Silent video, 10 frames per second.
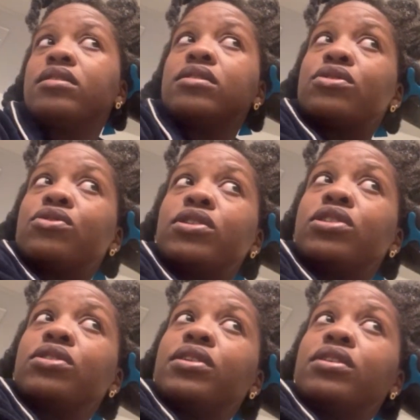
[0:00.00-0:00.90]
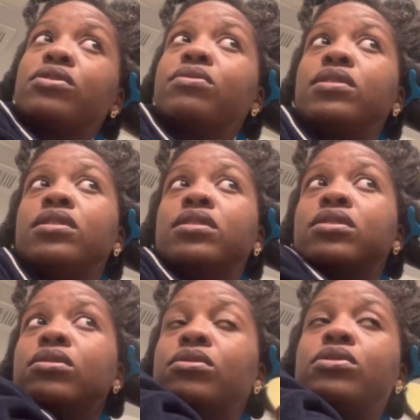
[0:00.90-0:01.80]
stretching your hair is really the
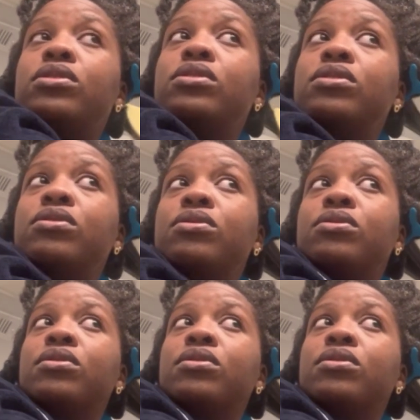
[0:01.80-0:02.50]
solution to